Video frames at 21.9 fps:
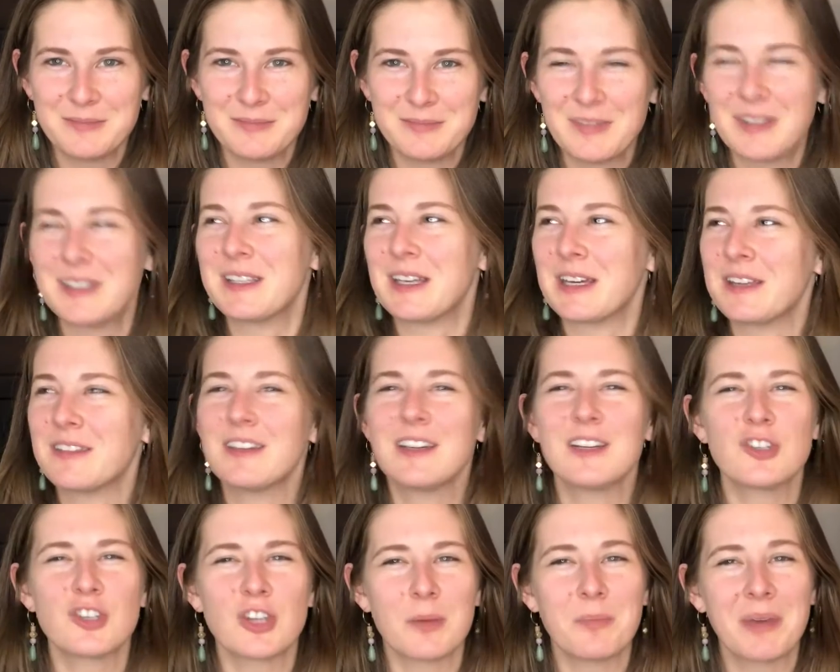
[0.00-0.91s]
Like think
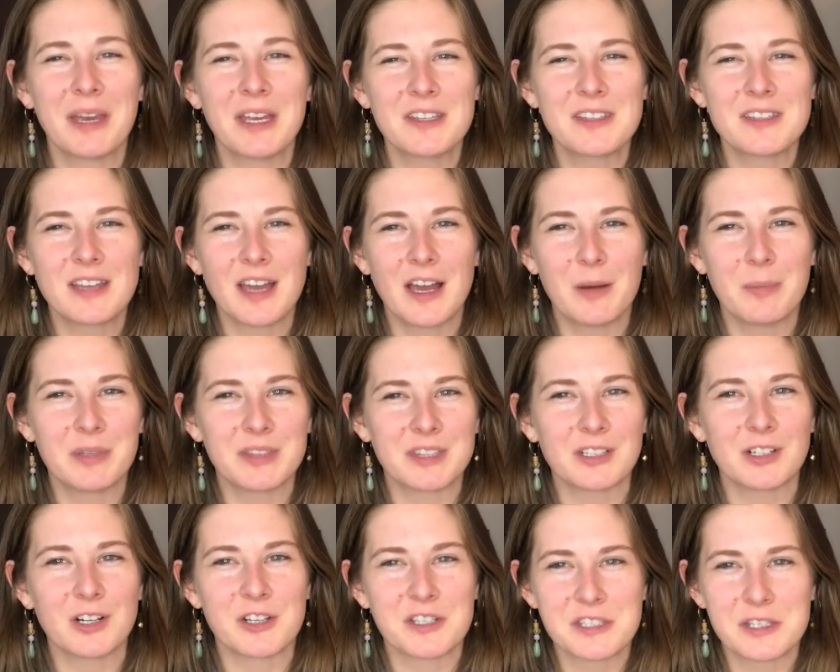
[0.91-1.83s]
champagne style, but then
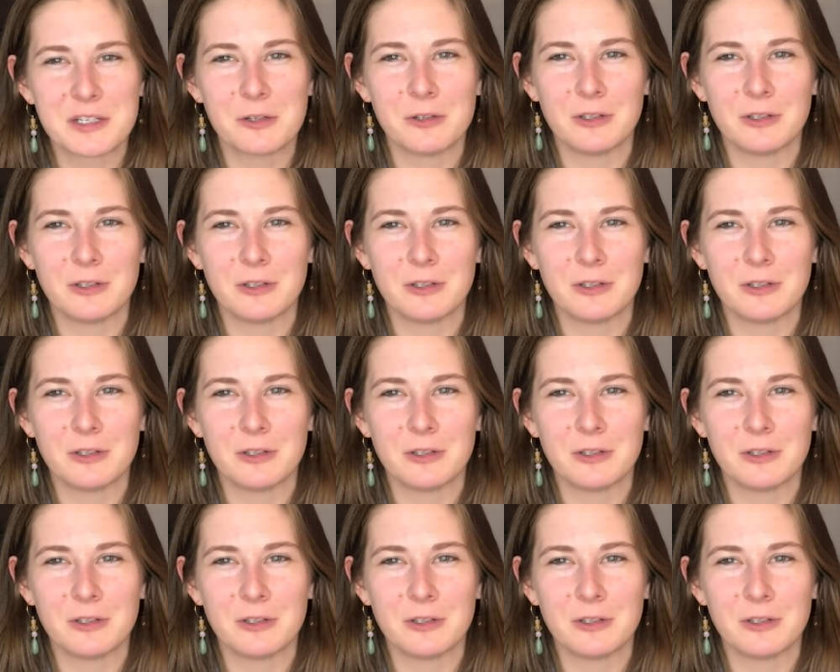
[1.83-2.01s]
also